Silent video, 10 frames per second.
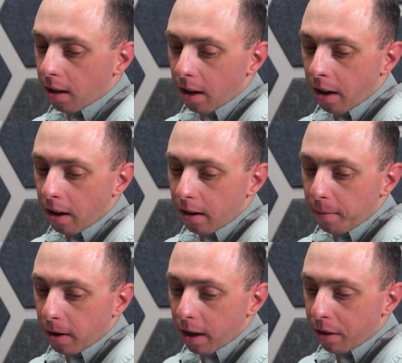
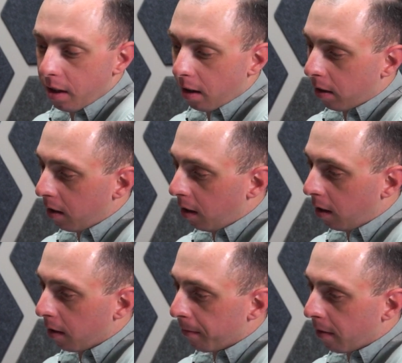But I think
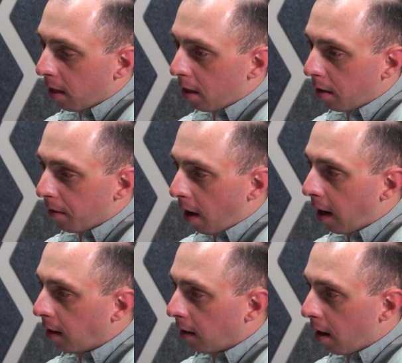the
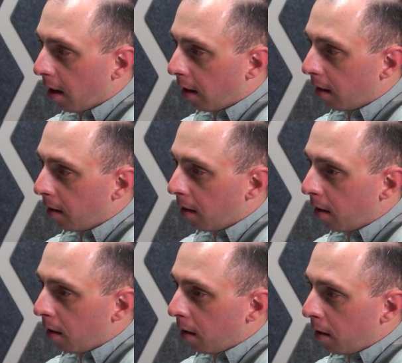dividing line
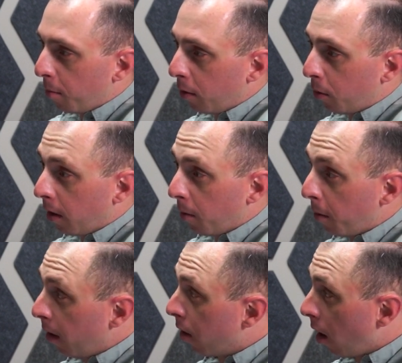between
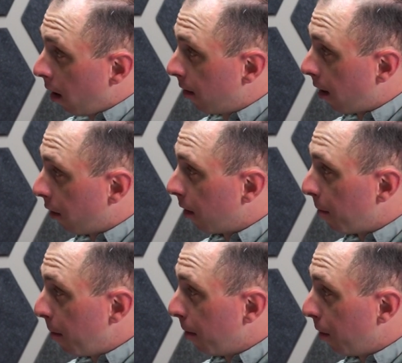what we thought session
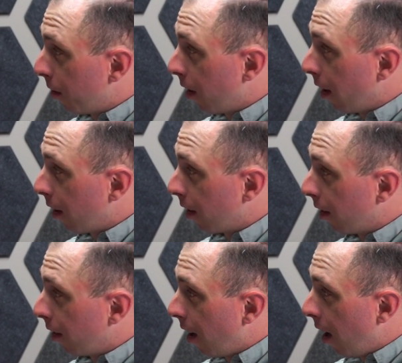might look like
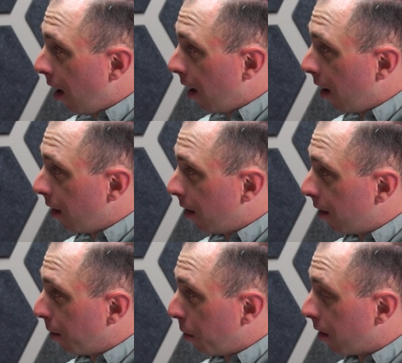
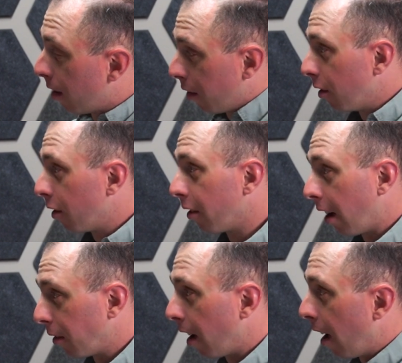and what session turned
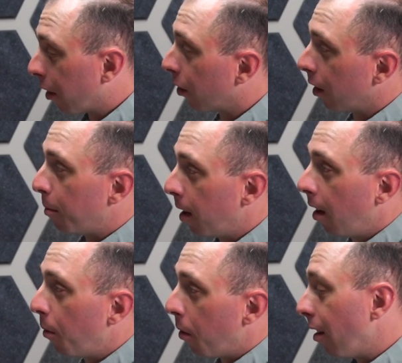out to actually
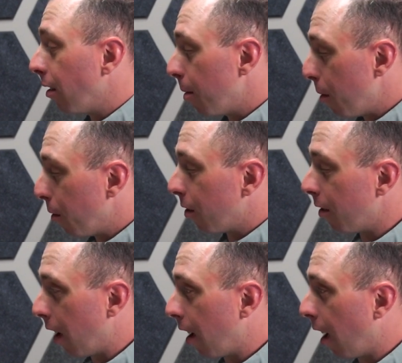be was the motion
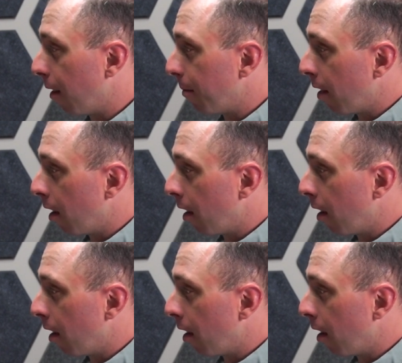to vacate.